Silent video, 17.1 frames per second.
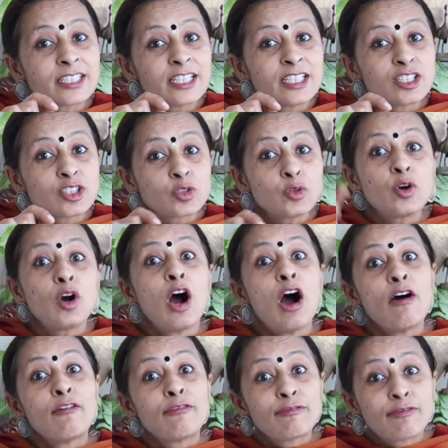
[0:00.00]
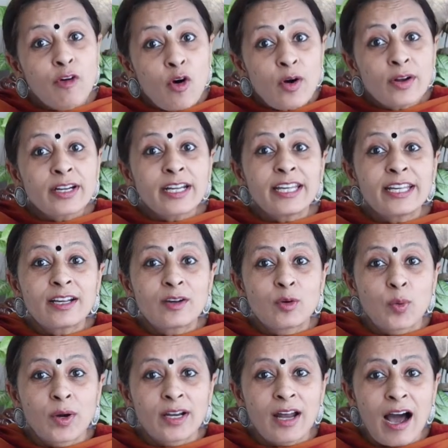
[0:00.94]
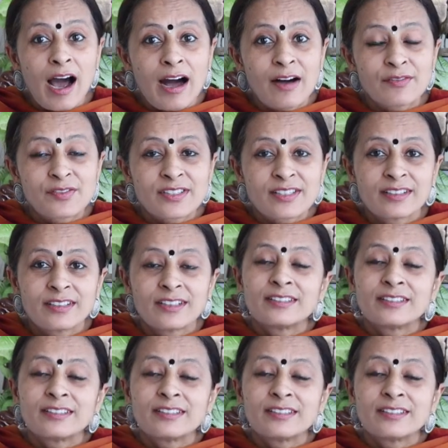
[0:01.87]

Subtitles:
into 4 equal halves.